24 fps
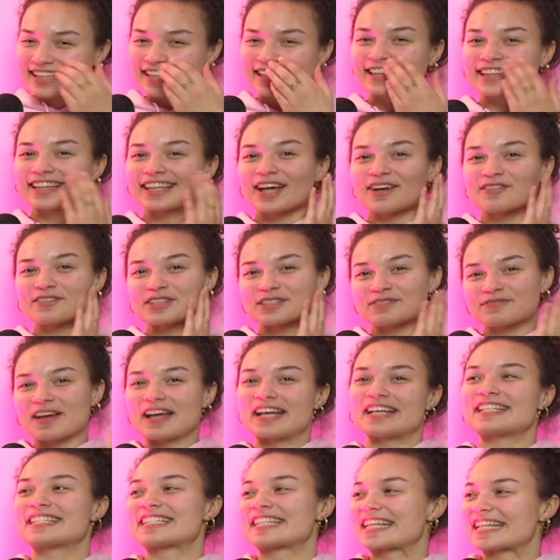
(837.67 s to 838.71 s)
Love is
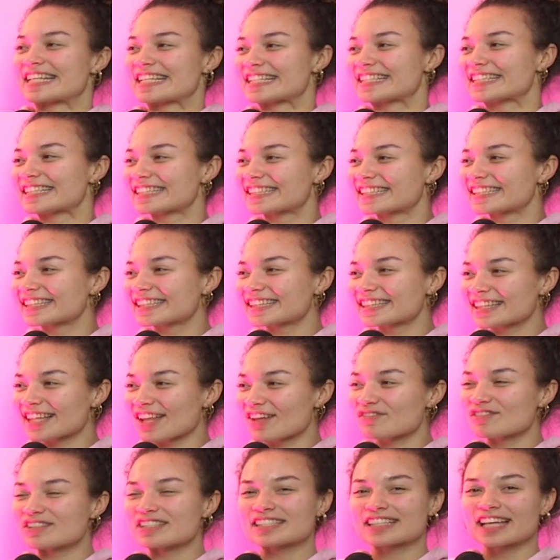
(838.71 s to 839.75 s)
patient.
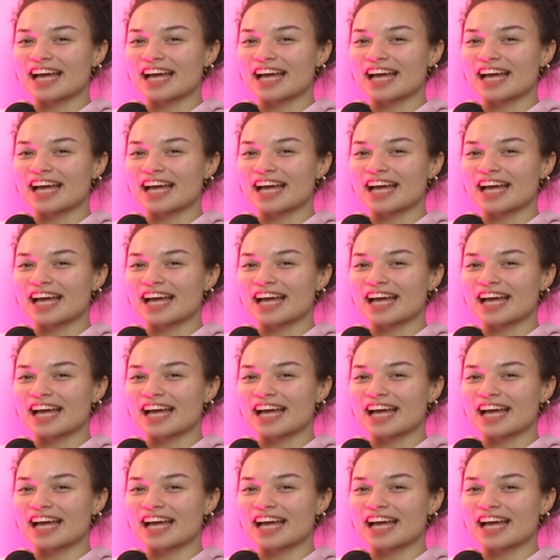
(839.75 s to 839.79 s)
Love is